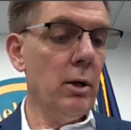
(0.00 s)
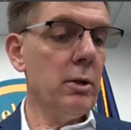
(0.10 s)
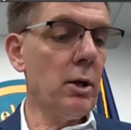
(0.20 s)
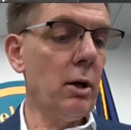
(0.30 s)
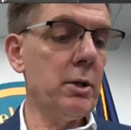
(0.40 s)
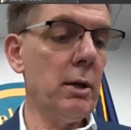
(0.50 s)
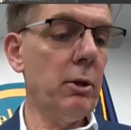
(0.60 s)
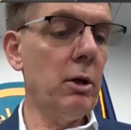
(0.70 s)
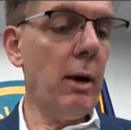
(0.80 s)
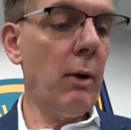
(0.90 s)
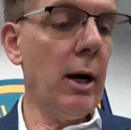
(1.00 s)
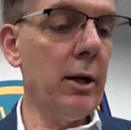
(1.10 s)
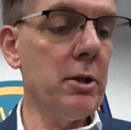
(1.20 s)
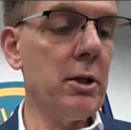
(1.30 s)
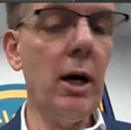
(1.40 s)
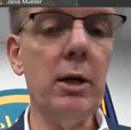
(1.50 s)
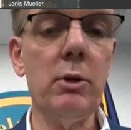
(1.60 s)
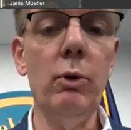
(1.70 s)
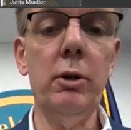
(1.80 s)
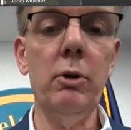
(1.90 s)
So something you may want to discuss
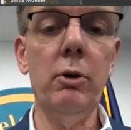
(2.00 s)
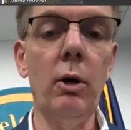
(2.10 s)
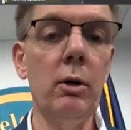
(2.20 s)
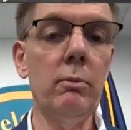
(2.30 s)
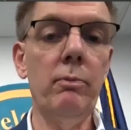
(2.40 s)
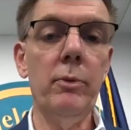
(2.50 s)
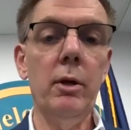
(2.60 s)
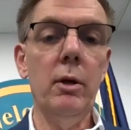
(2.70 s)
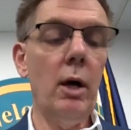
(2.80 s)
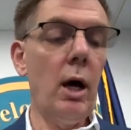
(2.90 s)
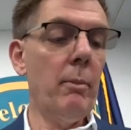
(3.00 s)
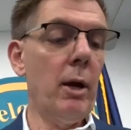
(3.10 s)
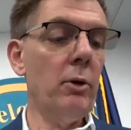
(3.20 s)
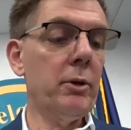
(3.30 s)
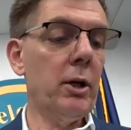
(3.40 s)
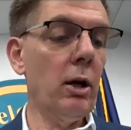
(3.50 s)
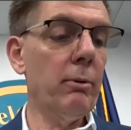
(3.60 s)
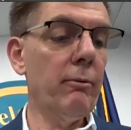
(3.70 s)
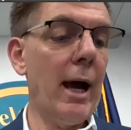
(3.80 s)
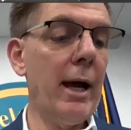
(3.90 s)
with your healthcare
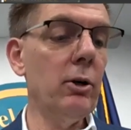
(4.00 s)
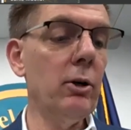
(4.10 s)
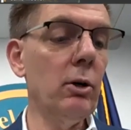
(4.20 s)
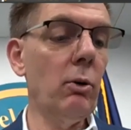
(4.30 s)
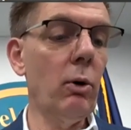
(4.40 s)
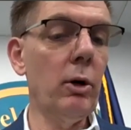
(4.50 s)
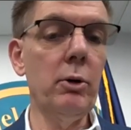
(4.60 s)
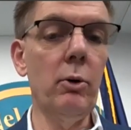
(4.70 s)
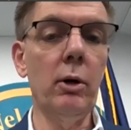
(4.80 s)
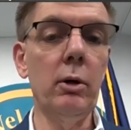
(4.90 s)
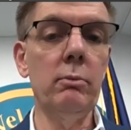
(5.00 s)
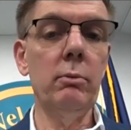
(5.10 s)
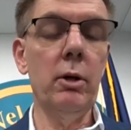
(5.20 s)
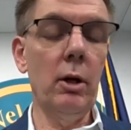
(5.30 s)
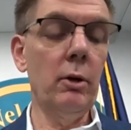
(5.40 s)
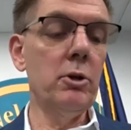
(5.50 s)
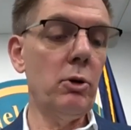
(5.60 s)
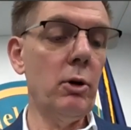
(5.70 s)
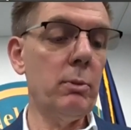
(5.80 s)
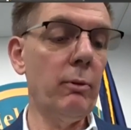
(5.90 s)
provider or your, the
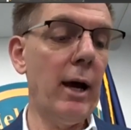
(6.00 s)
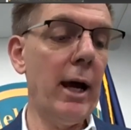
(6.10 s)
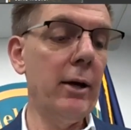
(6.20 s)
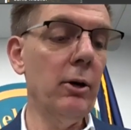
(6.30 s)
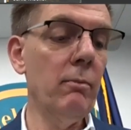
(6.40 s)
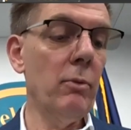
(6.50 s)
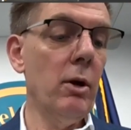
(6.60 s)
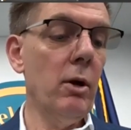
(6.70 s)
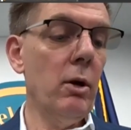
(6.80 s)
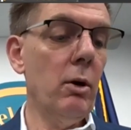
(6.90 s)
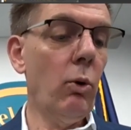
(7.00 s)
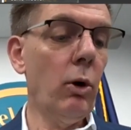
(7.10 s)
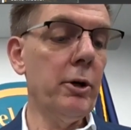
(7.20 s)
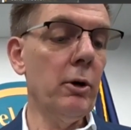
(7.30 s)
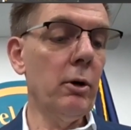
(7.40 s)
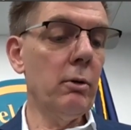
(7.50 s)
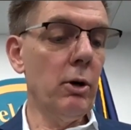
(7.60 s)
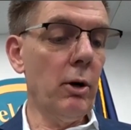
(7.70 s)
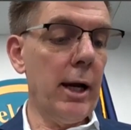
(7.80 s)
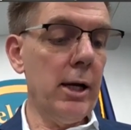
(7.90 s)
insurance provider or
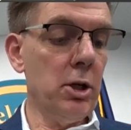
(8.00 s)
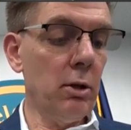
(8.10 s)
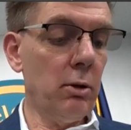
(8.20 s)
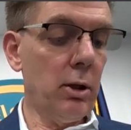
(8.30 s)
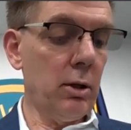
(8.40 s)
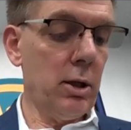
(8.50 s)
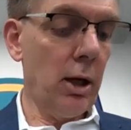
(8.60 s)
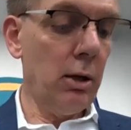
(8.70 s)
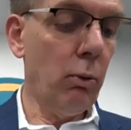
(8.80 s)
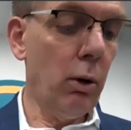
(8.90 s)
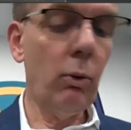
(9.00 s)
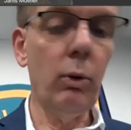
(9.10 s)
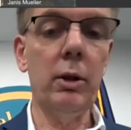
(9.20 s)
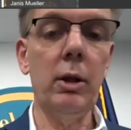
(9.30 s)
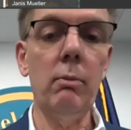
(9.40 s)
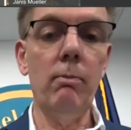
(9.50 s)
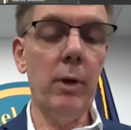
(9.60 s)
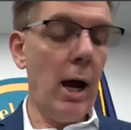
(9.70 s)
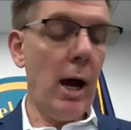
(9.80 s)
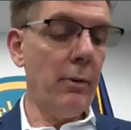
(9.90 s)
your agent that you work with
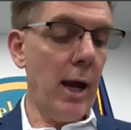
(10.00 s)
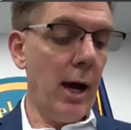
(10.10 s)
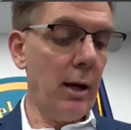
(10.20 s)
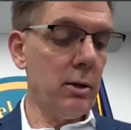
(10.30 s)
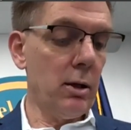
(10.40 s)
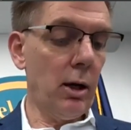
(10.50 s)
on that.